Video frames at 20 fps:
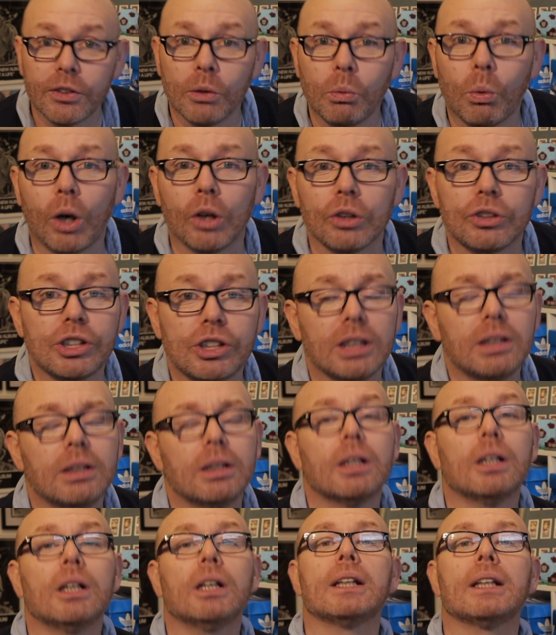for watching.
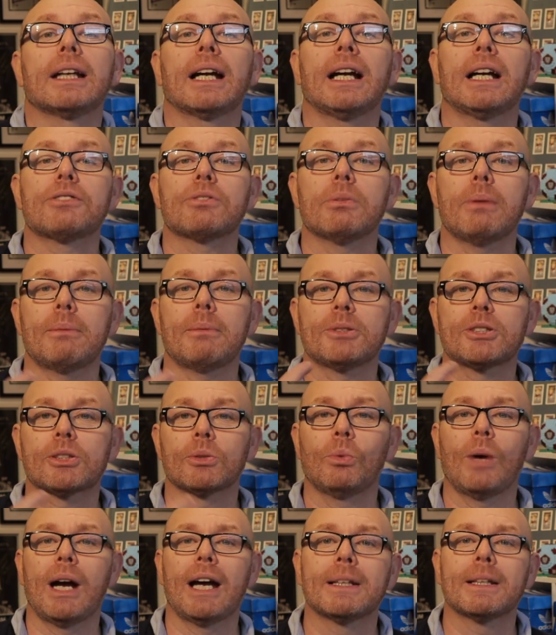Guys, remember
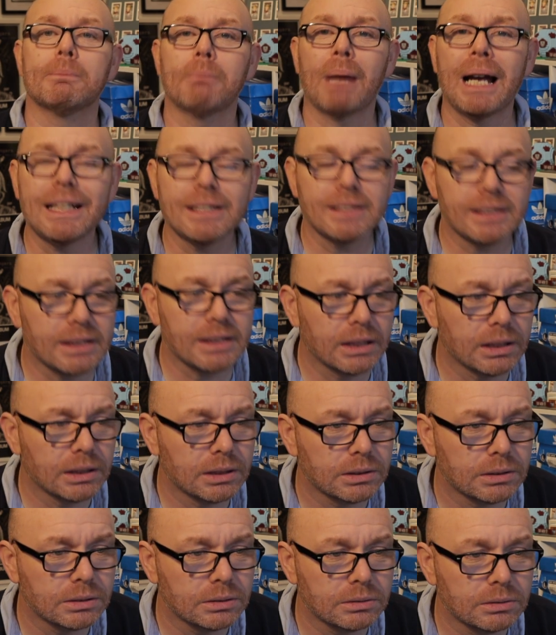to wear the mask.
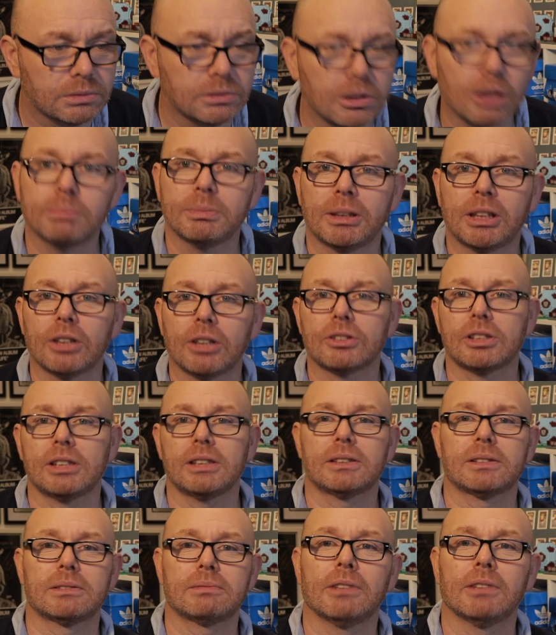Not because
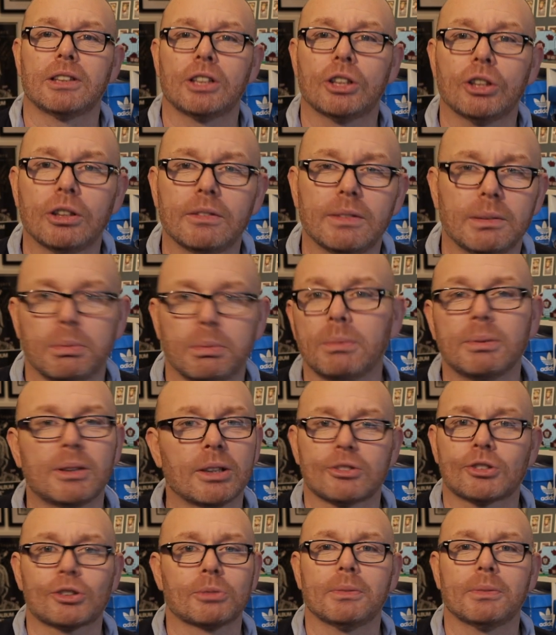it's a COVID, but
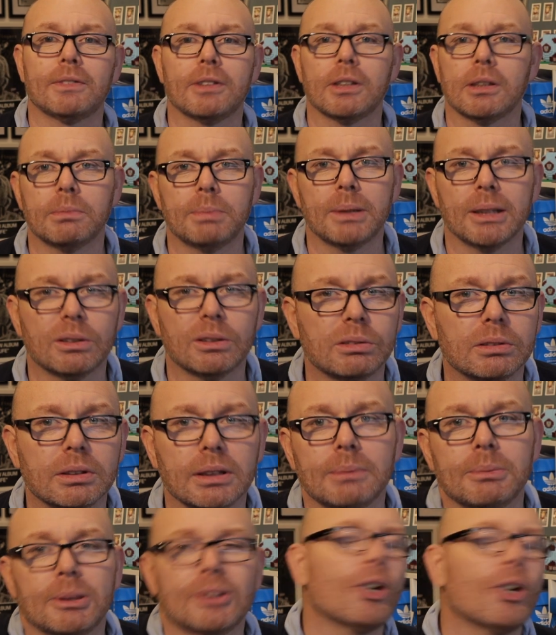because some of you are a bit
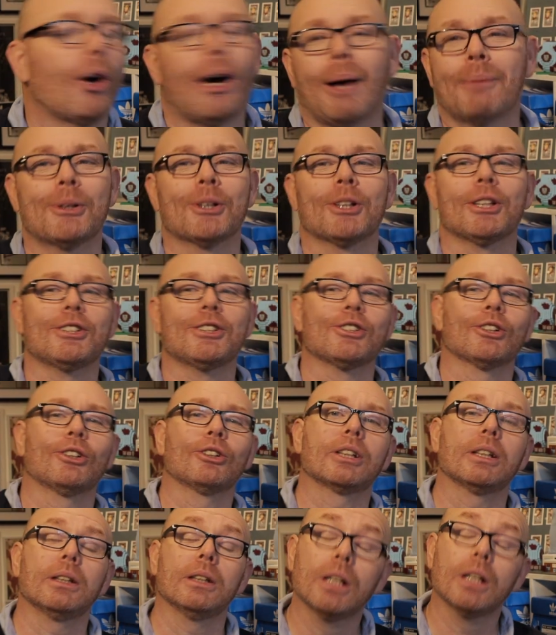ugly. But no, I'm only
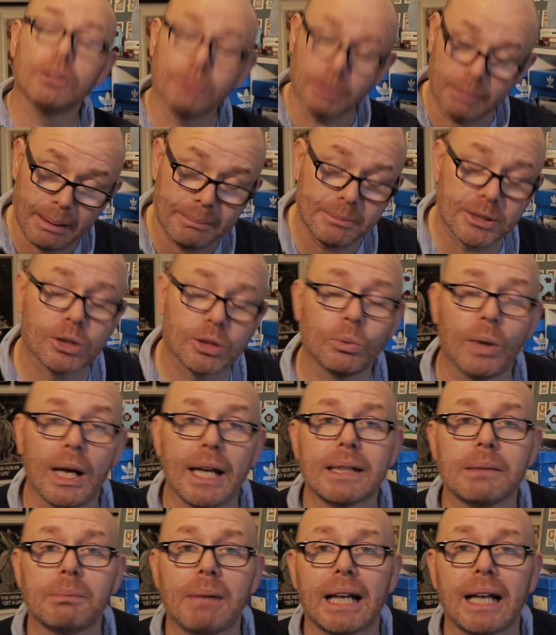joking. Remember to
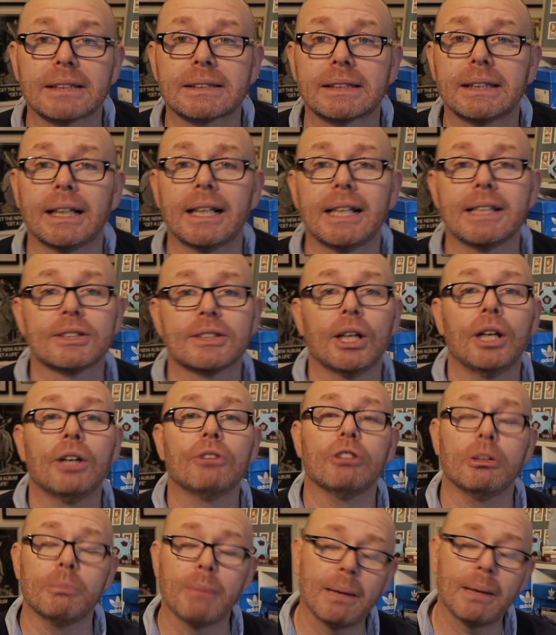wear the mask, guys.
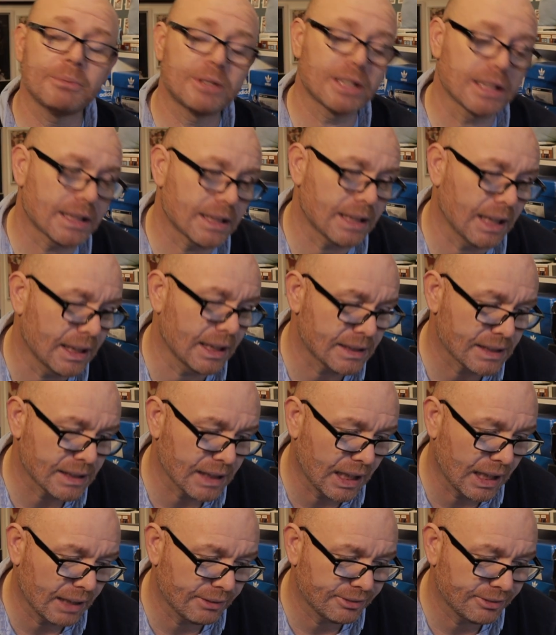Remember to stay
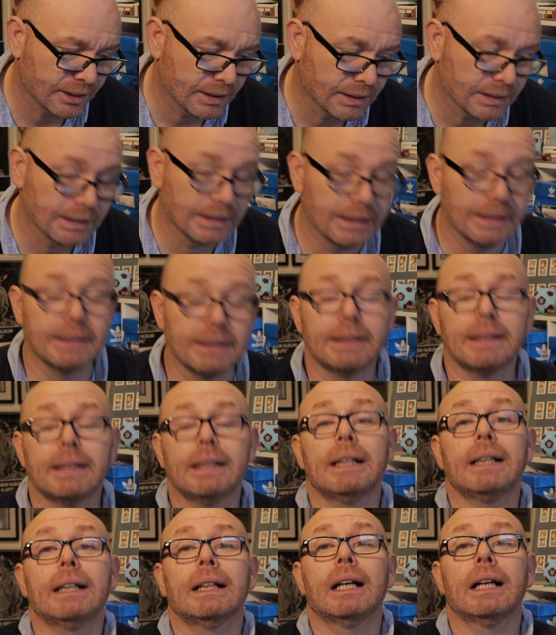safe.
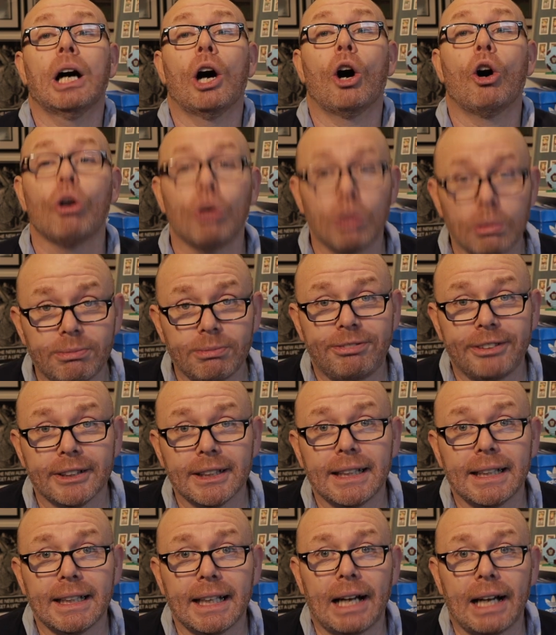
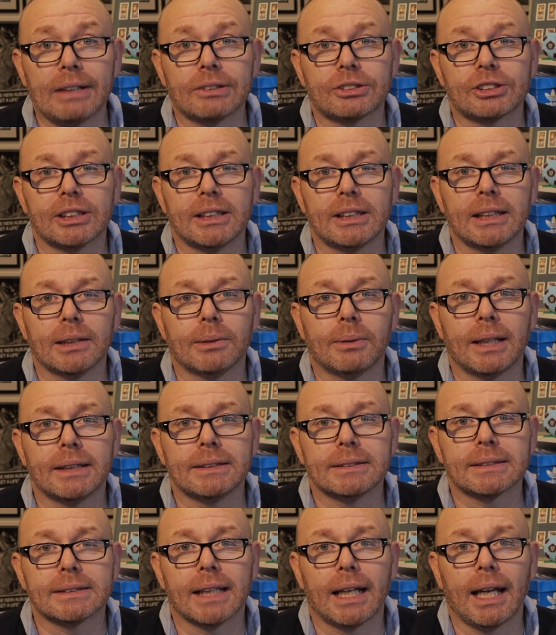Hopefully, I'll see you
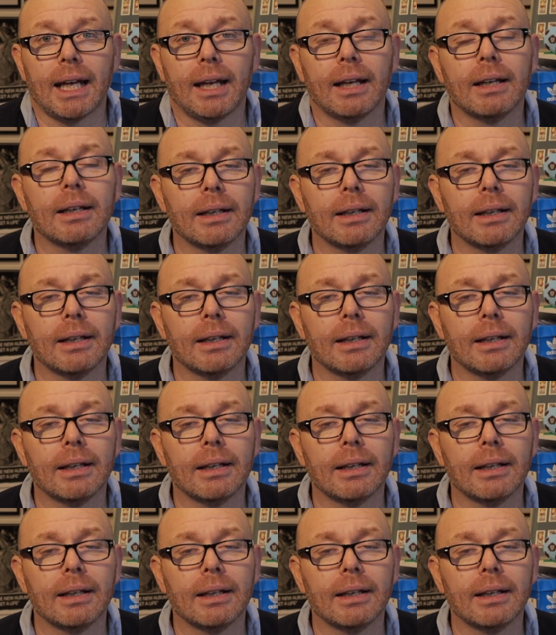Wednesday.